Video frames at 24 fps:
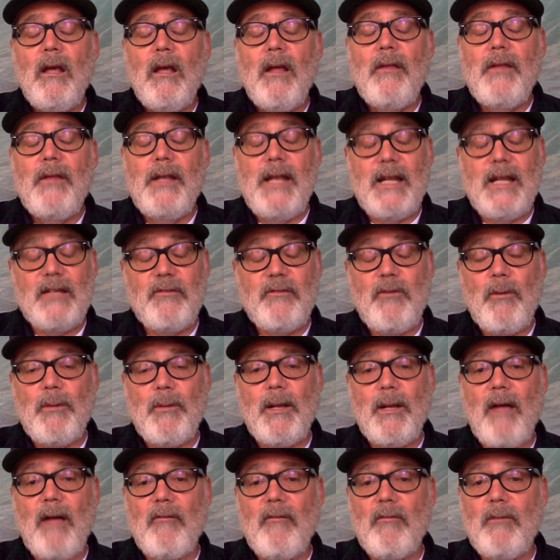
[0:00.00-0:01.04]
The next form of
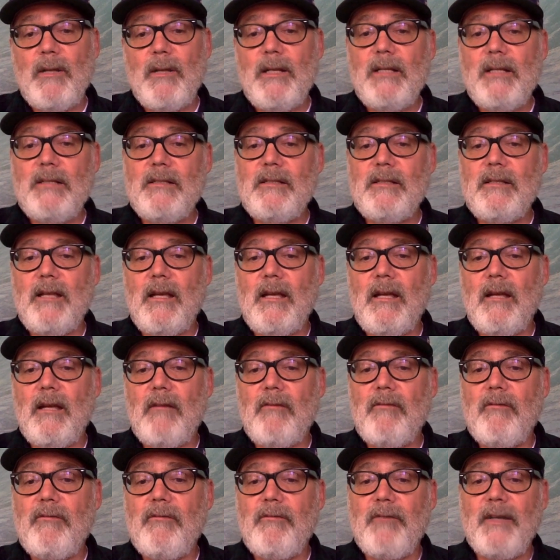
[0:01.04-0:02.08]
government is a
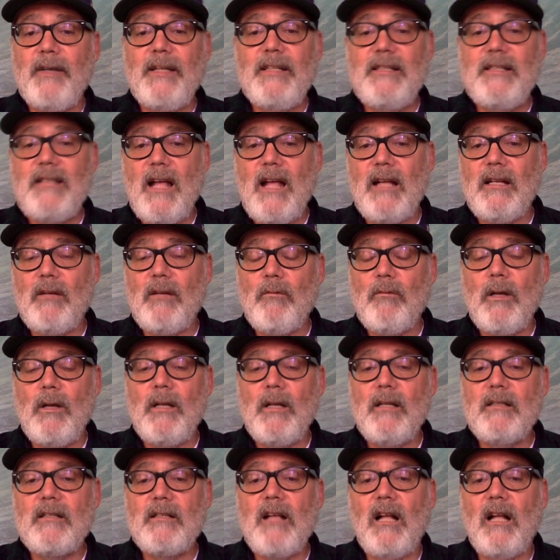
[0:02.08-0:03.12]
funny sounding one, and
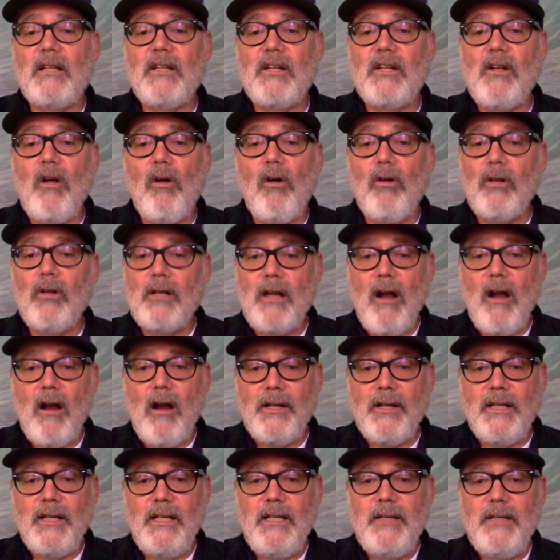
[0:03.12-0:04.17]
it's called an
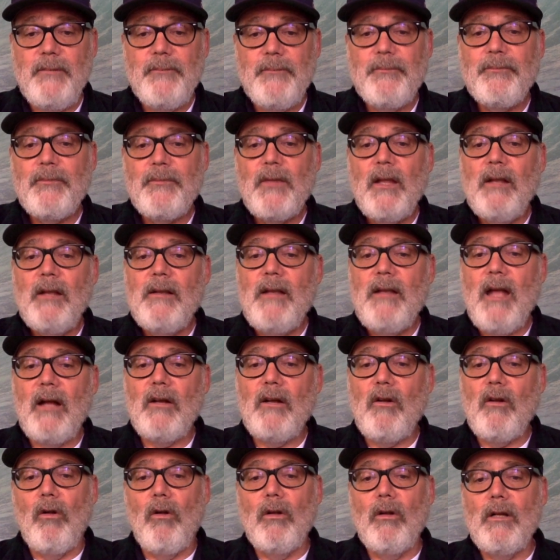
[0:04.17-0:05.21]
oligarchy. Now, an
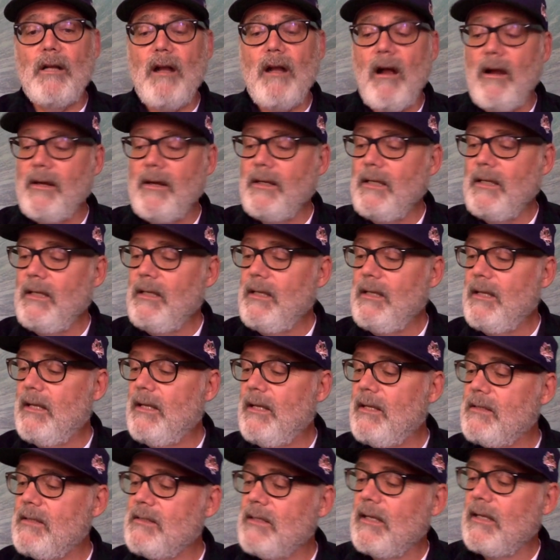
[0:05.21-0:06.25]
oligarchy
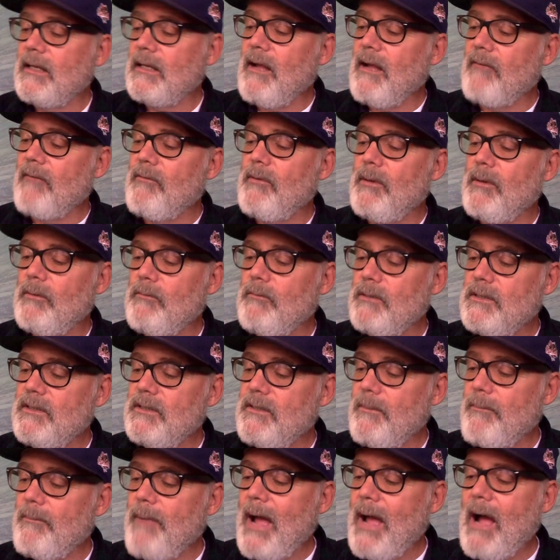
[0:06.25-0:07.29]
is a government in which
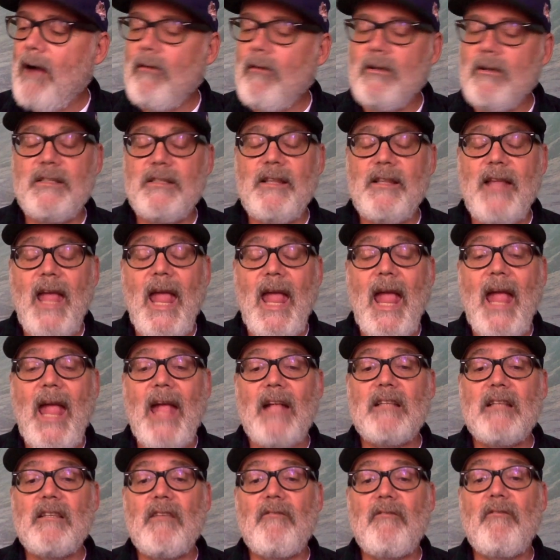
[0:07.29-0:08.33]
the power is in the
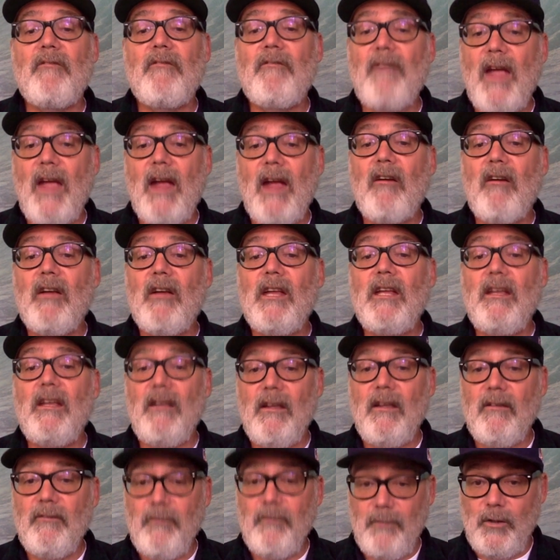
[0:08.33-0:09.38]
hands of very
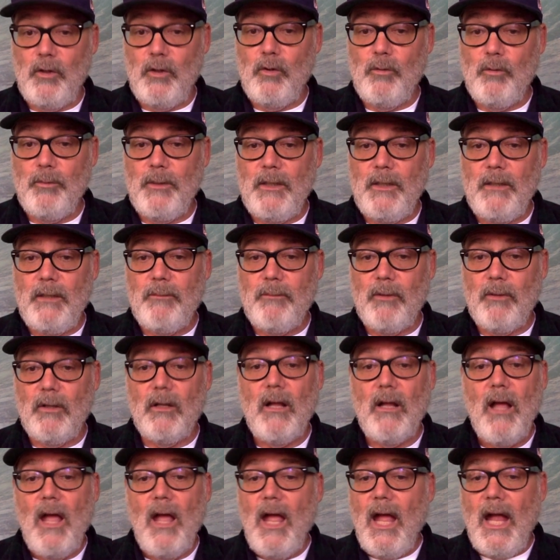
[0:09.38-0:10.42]
few people.
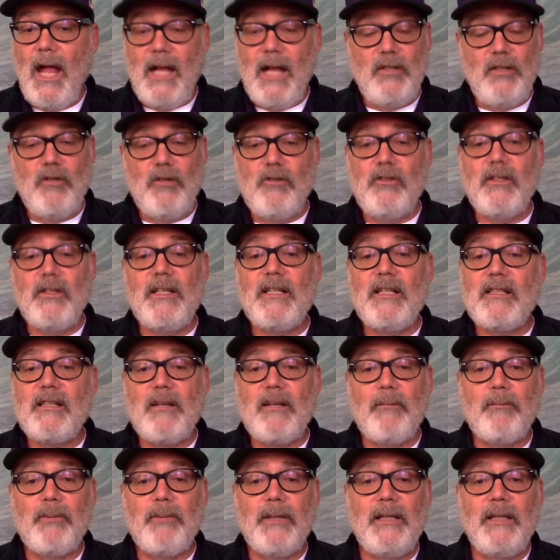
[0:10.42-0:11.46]
And usually it's
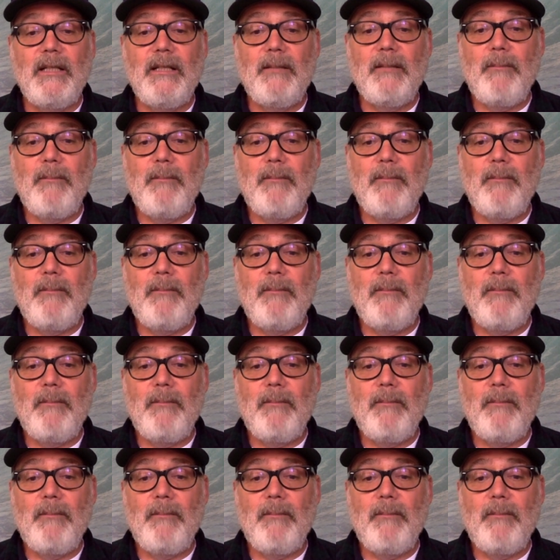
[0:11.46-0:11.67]
completely